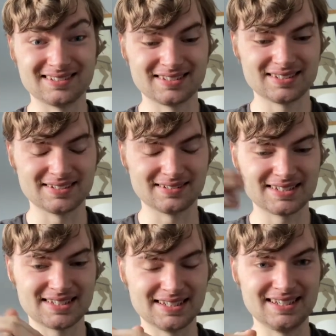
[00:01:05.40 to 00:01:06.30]

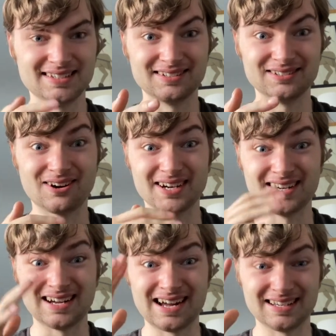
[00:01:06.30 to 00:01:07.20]
succeed
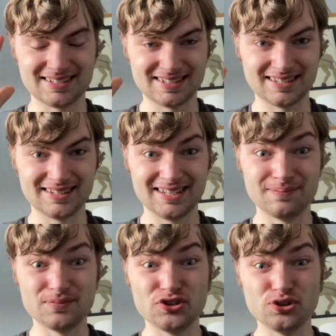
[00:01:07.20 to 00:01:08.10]
Gaia as the
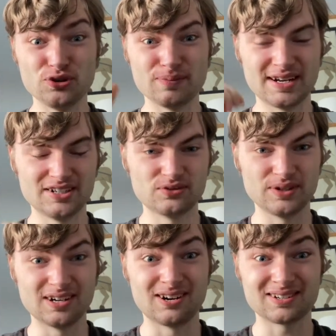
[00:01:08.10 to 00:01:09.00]
new
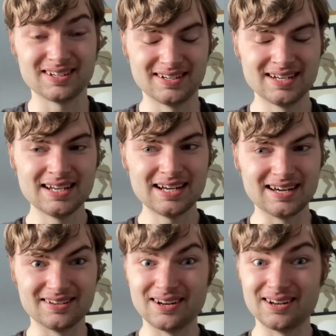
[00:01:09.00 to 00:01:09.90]
matriarch,
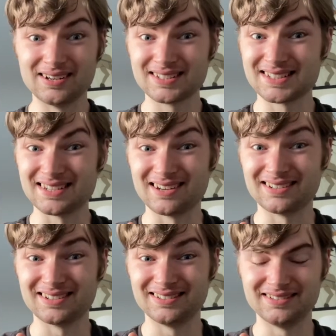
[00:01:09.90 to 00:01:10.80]
and her
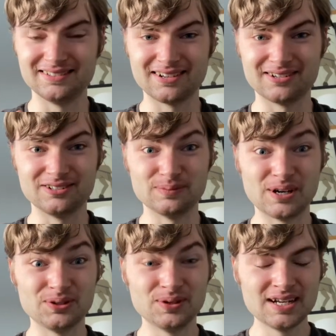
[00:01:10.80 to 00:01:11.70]
son
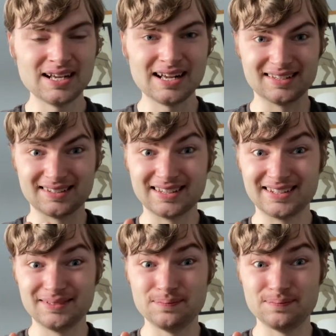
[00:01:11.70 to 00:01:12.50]
Jomo, as they